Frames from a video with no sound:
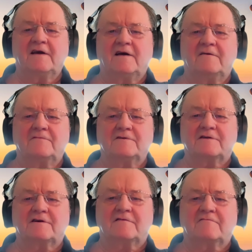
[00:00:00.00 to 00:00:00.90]
and
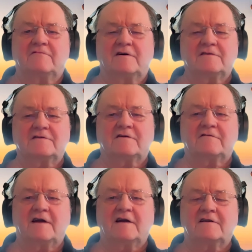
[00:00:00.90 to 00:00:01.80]
was once
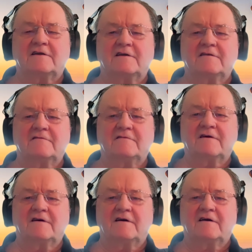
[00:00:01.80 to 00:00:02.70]
corrected,
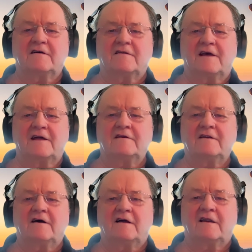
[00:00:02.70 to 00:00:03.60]

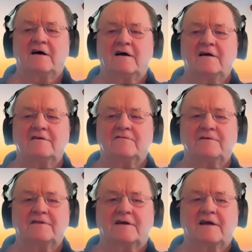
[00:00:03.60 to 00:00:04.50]
then aligned
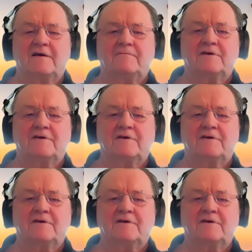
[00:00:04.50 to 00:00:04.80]
with the Cape